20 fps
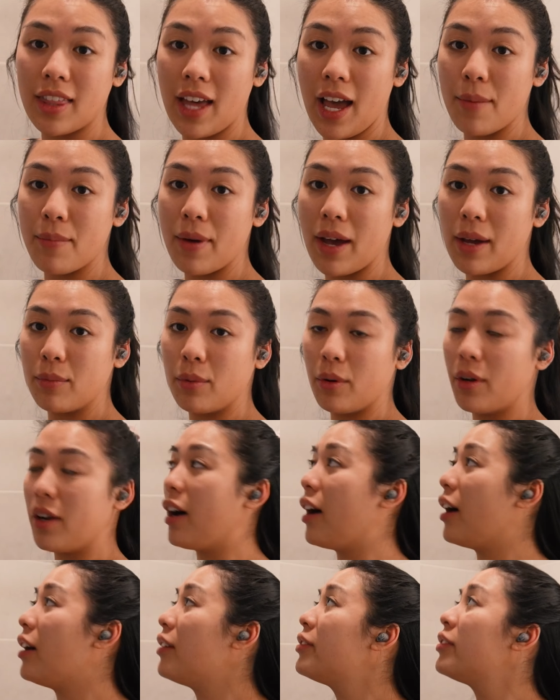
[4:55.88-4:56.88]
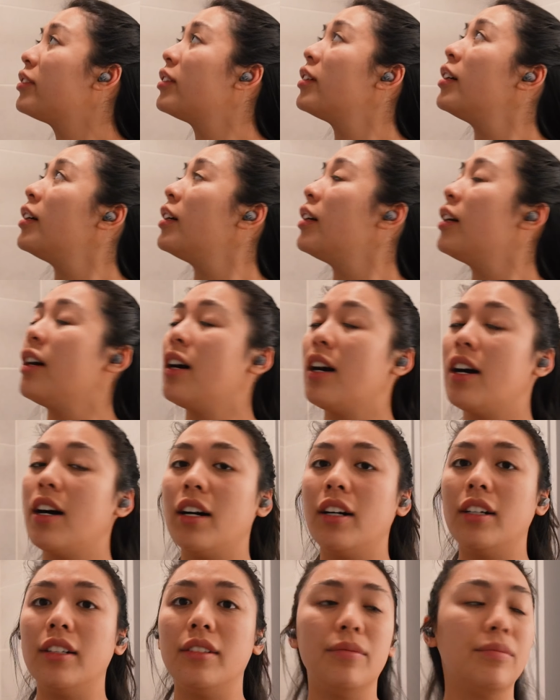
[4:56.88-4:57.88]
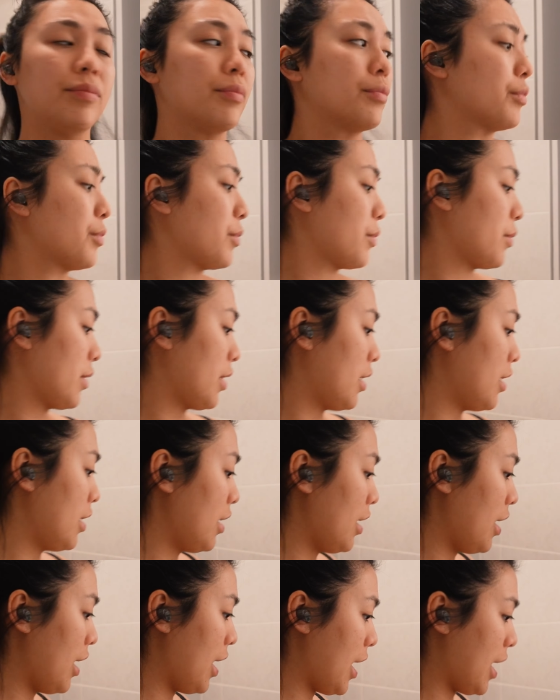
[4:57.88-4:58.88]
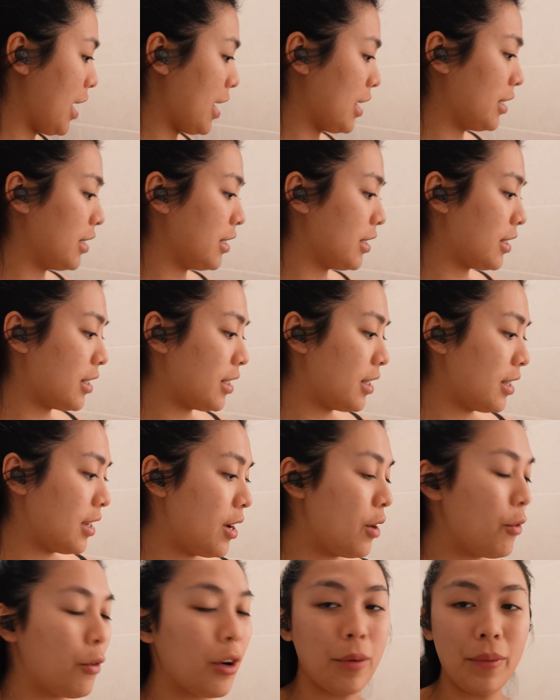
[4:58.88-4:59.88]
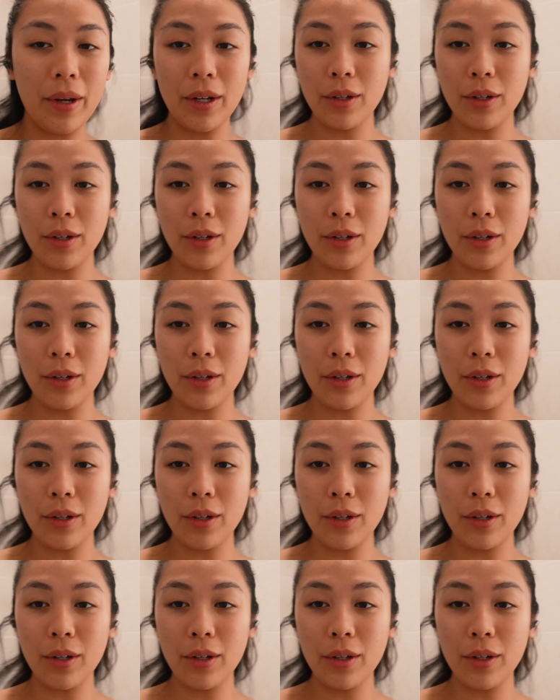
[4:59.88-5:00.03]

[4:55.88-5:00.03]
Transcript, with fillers: that bad boy off. Um, and one of my